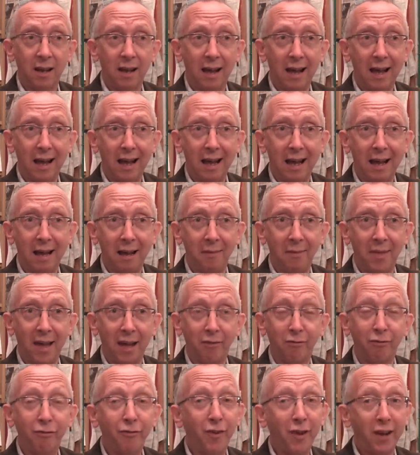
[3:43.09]
uh, that
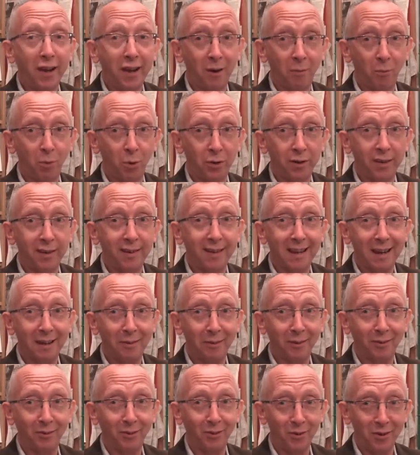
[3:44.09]
fear walking down
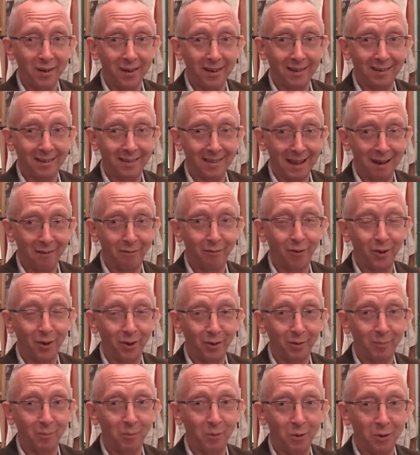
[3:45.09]
the street that
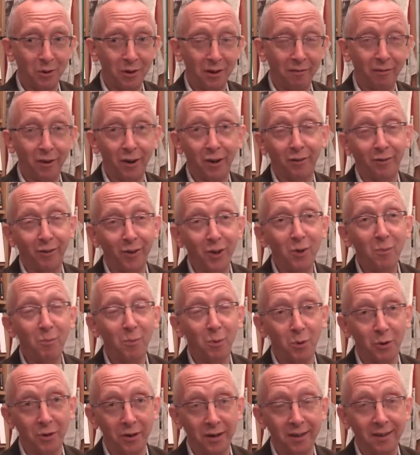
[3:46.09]
first morning, first few
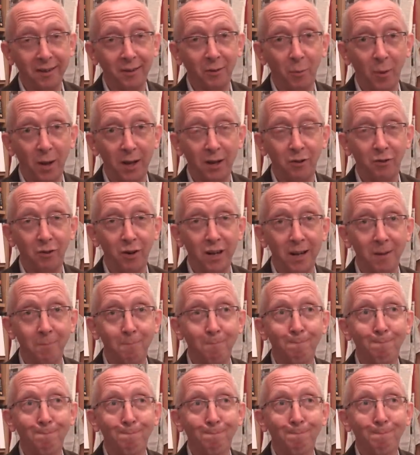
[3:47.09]
mornings, wondering,
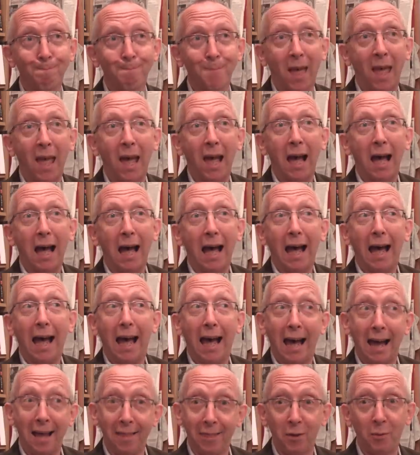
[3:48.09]

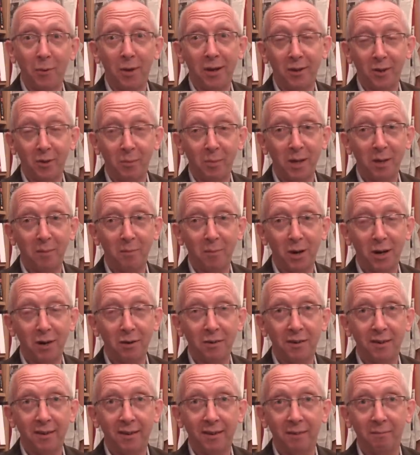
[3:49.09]
had the window been broken?
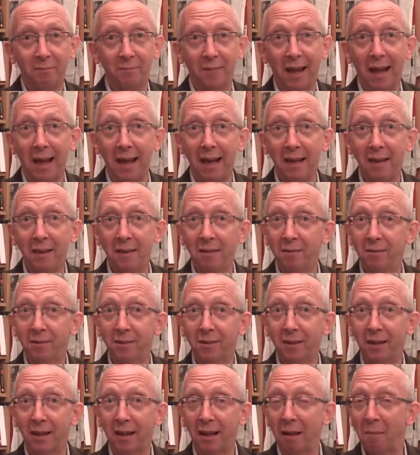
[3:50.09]
And
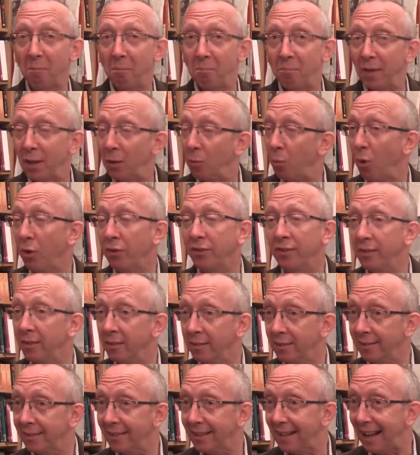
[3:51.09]
uh, it wasn't,
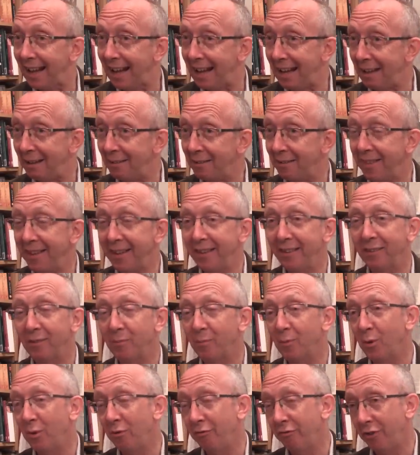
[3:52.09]
and things had
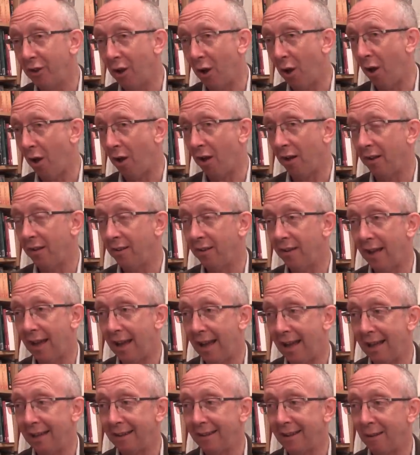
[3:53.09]
moved on,
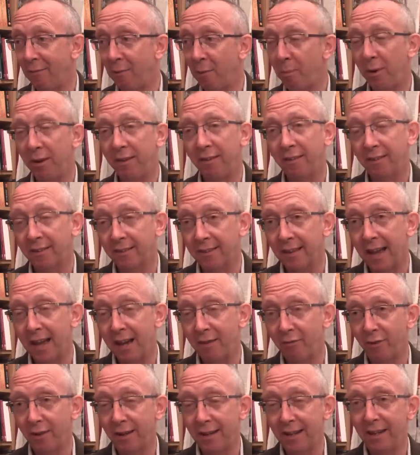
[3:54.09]
and I breathed a sigh
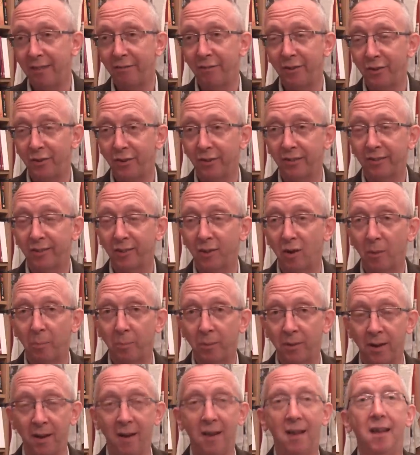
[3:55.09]
of relief and just
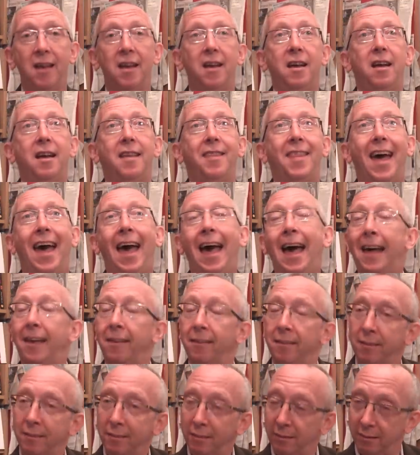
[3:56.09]
stopped the
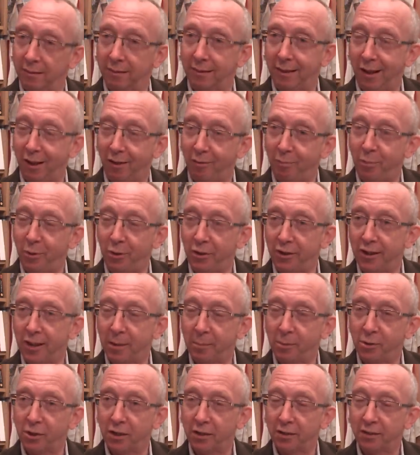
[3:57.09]
hassle of putting up
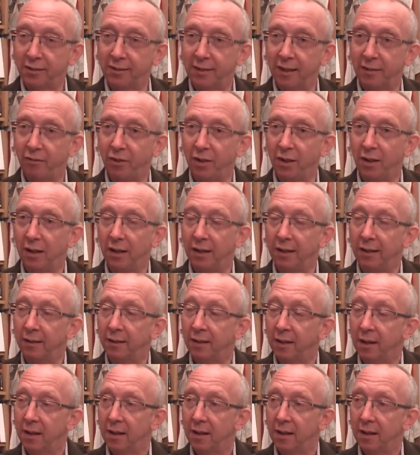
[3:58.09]
shutters every night.